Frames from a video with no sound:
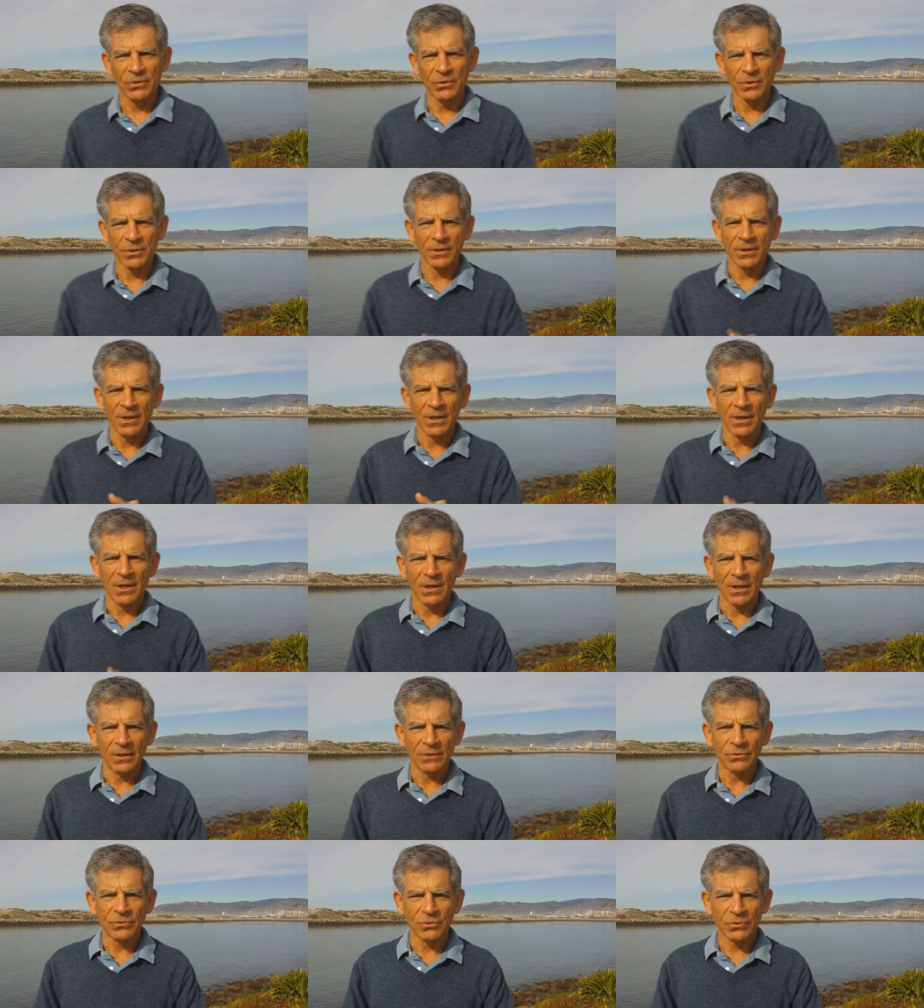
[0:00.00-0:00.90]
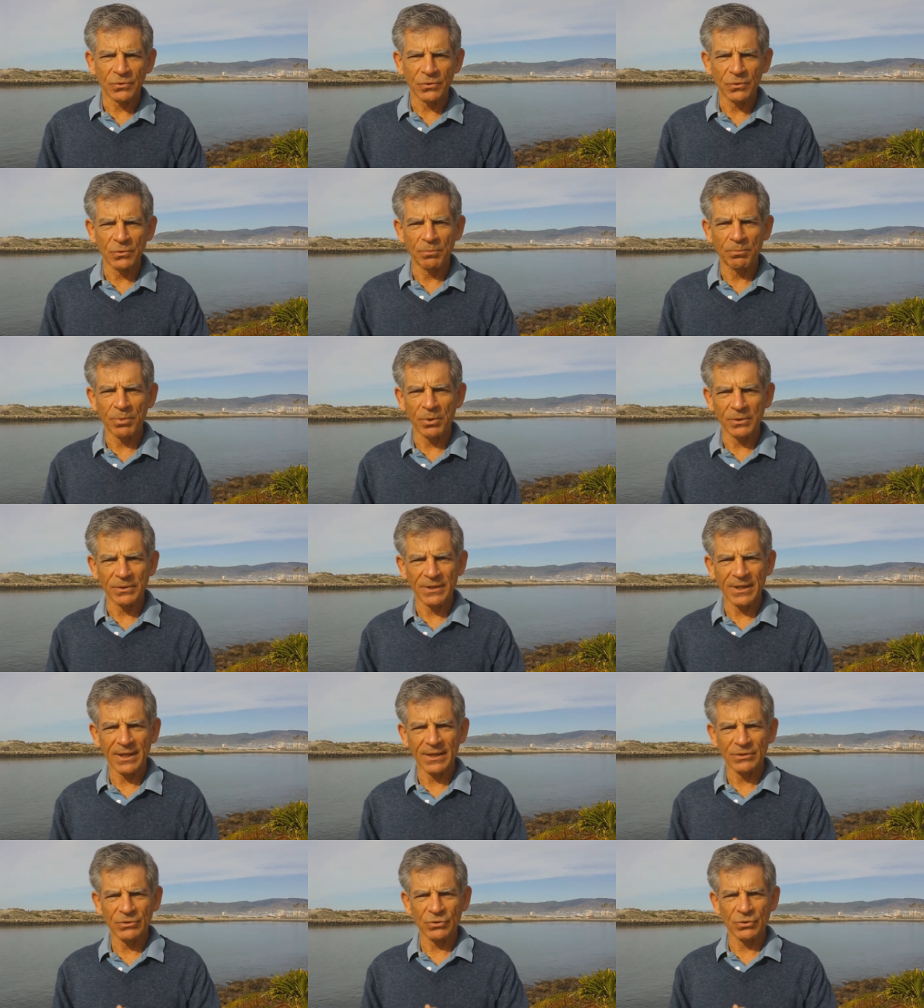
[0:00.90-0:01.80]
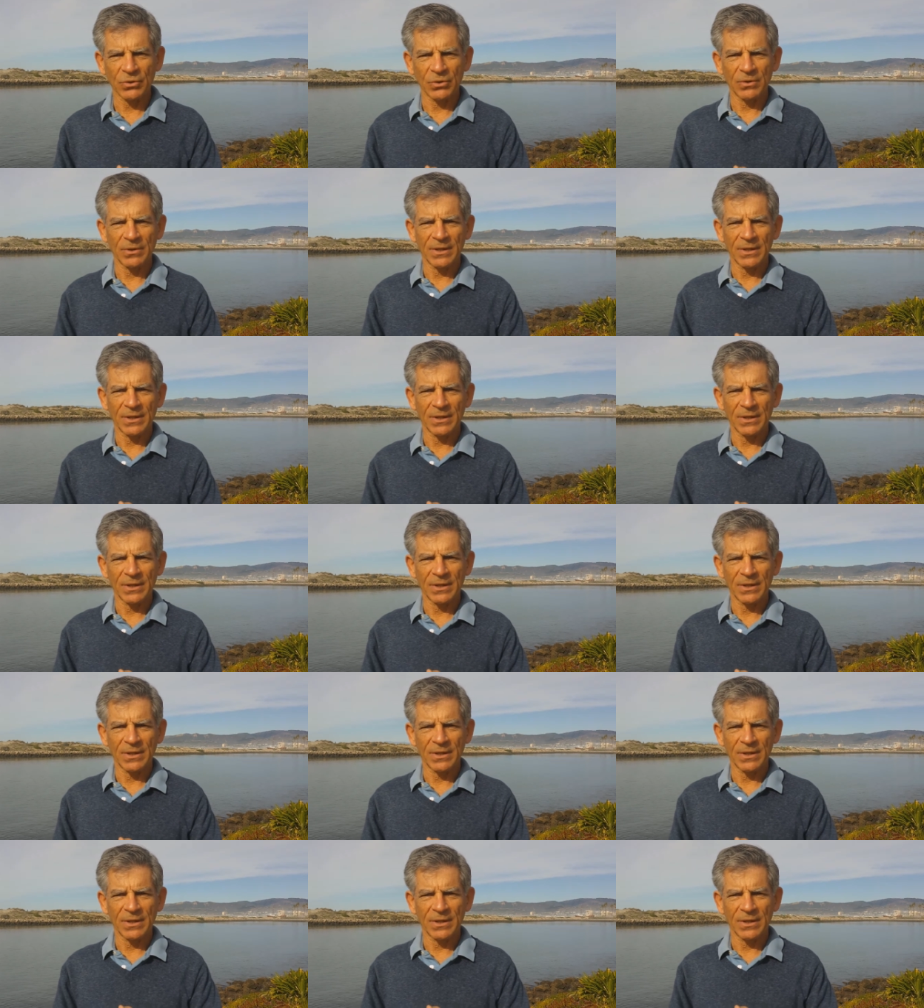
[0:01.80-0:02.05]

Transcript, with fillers: your true potential.